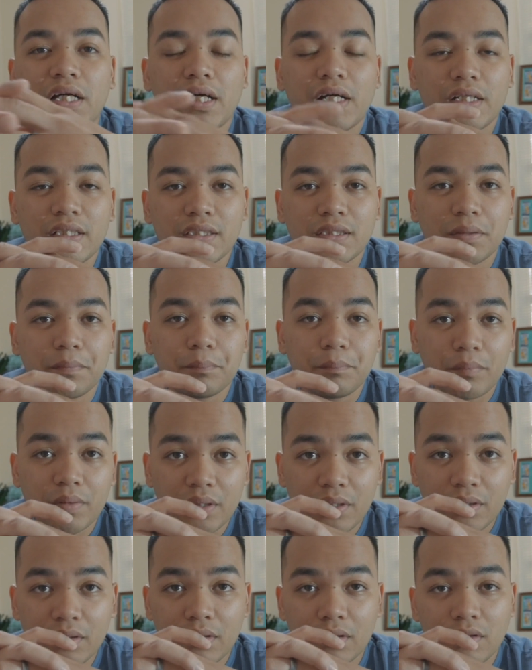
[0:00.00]
I had
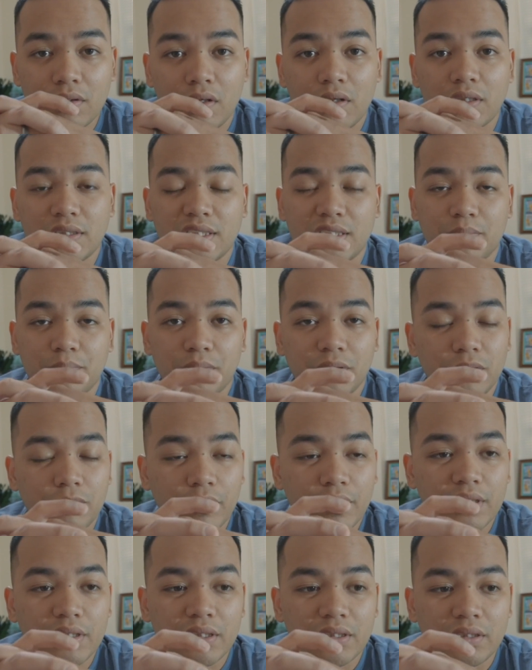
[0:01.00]
submitted the cards to be
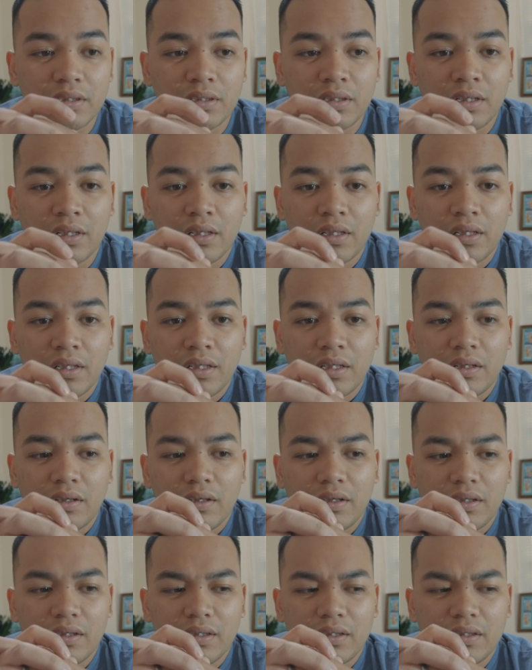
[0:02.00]
graded
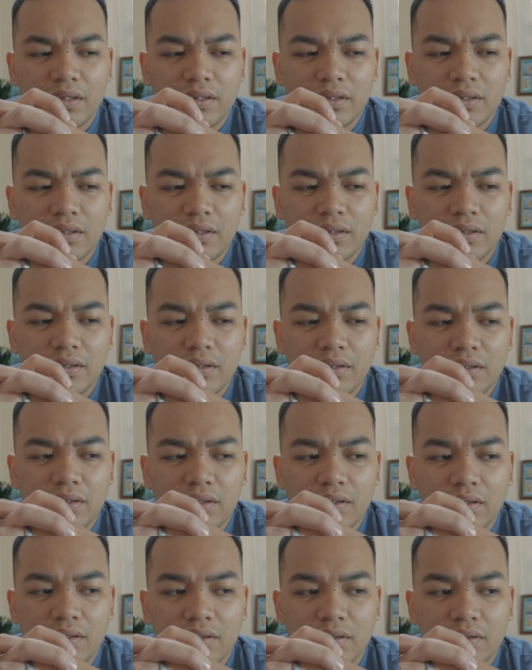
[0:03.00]

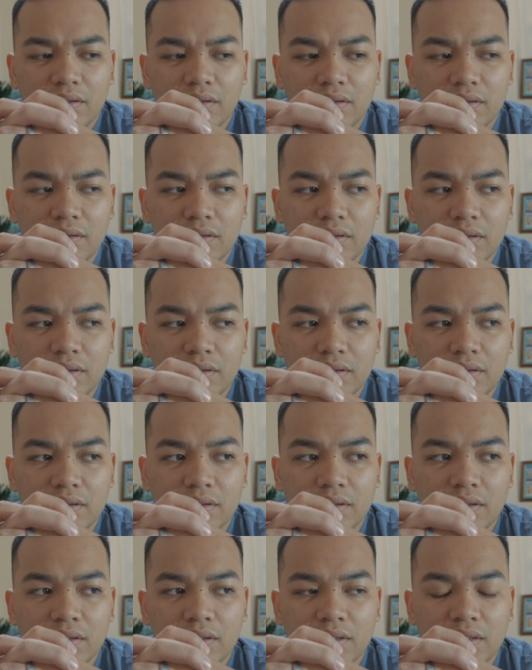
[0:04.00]
in
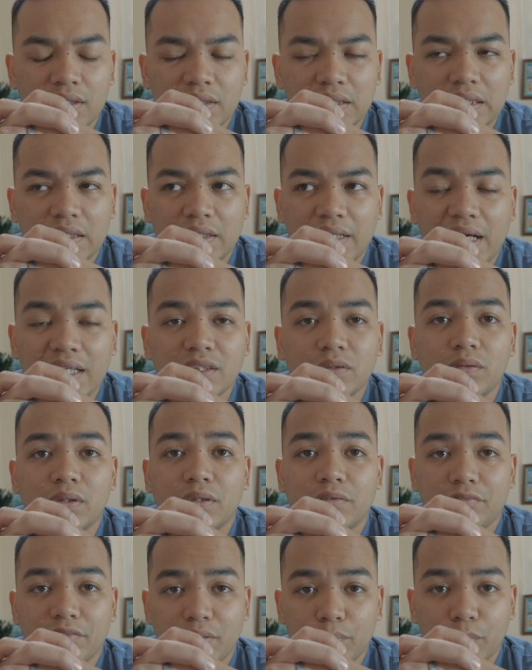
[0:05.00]
the last week
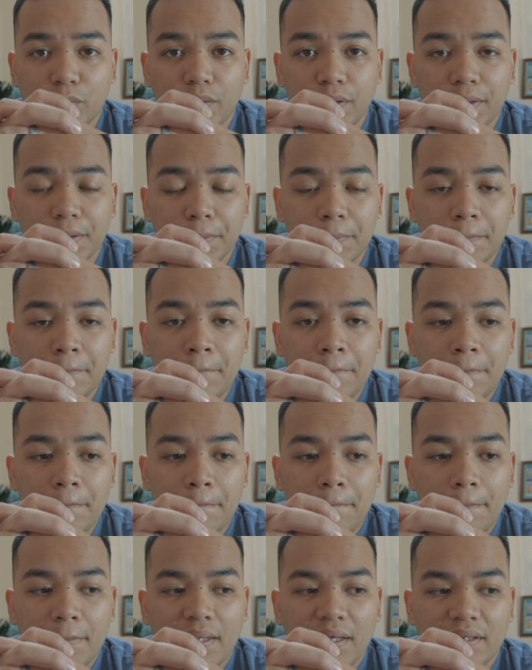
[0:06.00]
of February.
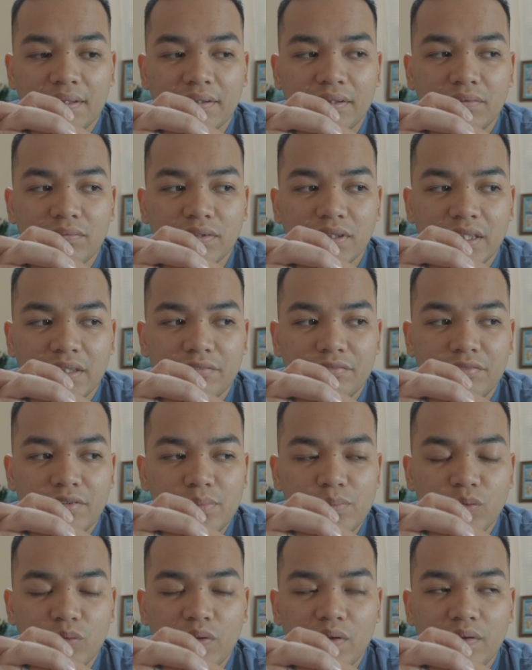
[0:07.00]
I think it was like
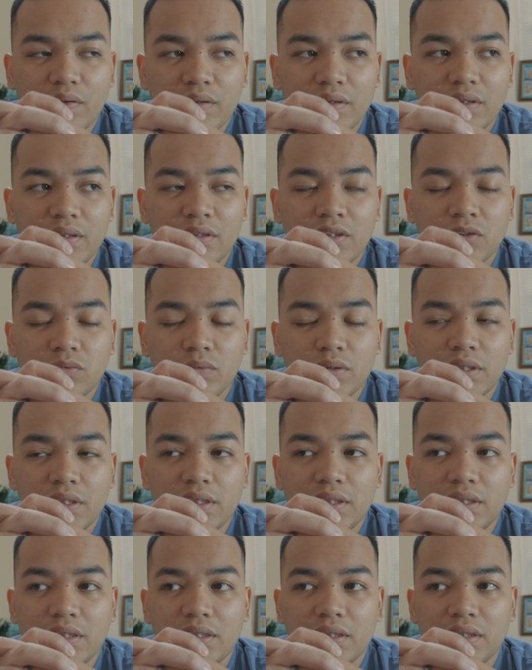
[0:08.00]
February
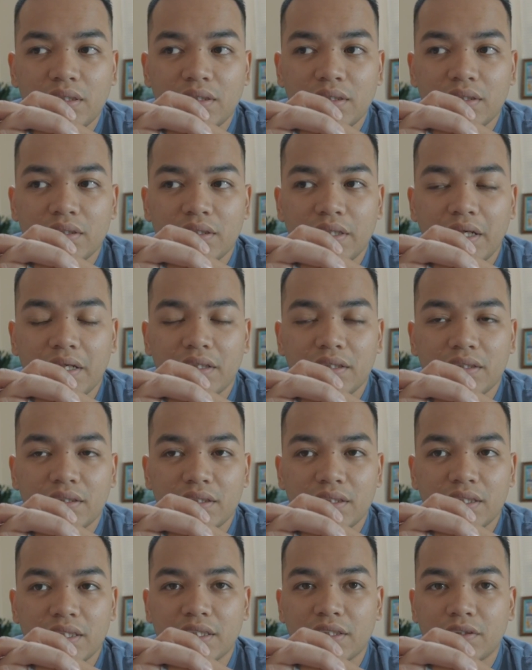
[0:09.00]

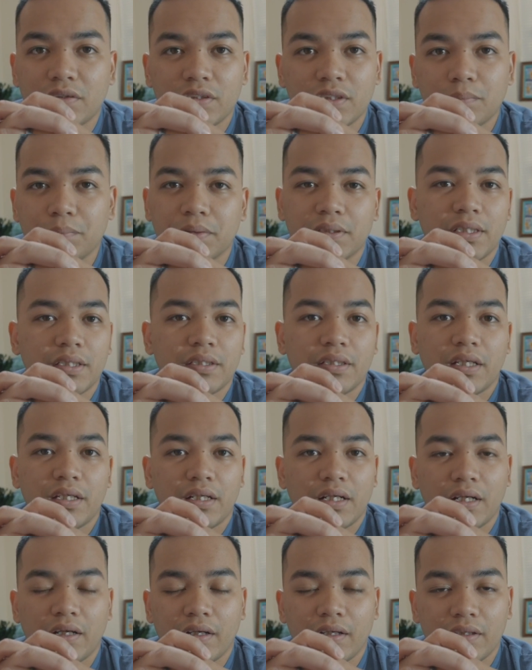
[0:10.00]
26th or something like
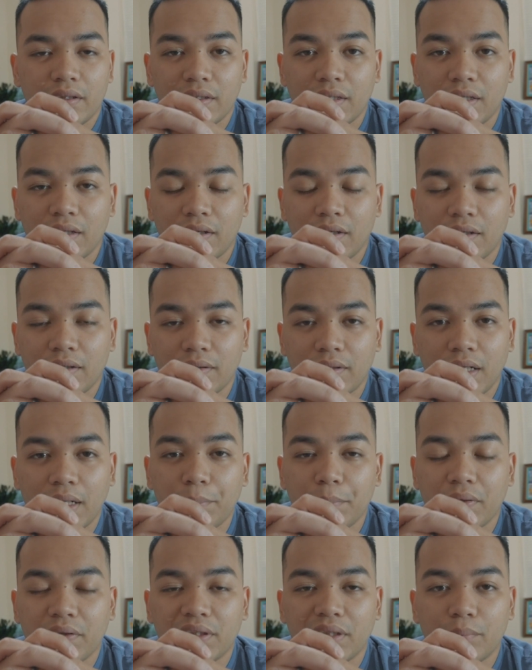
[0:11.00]
that. I
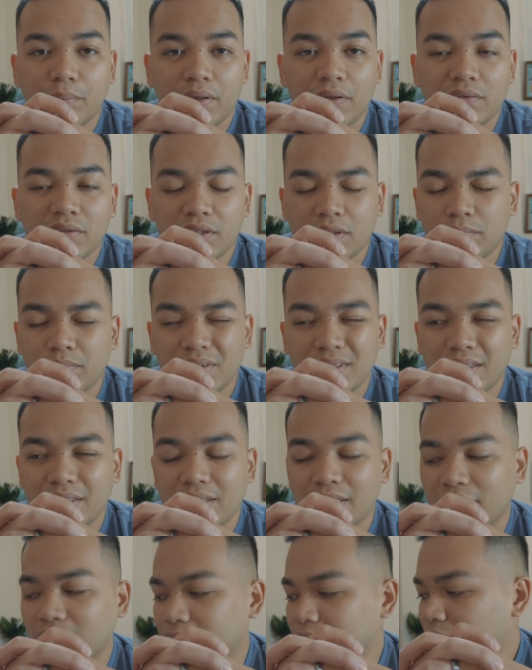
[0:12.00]
mailed them out, something like
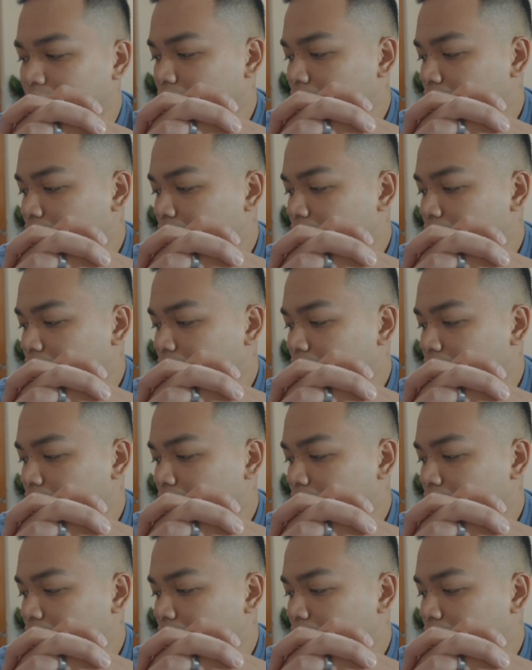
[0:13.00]
that.